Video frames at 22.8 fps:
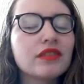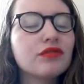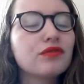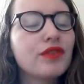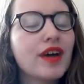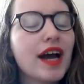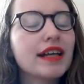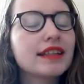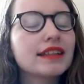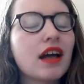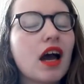In
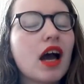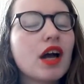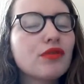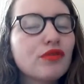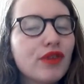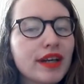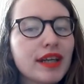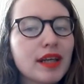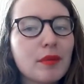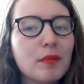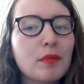fact, I
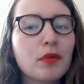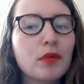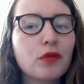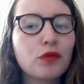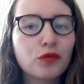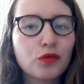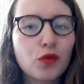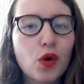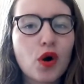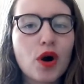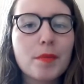read it
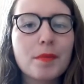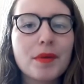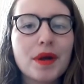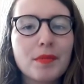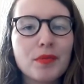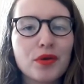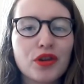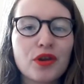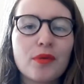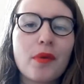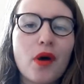before my
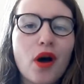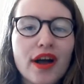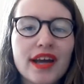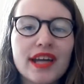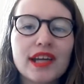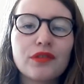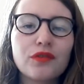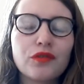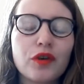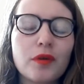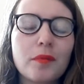mother
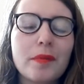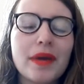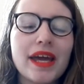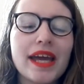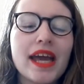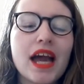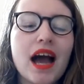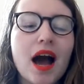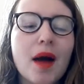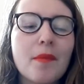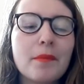bought it for
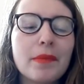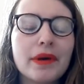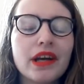me,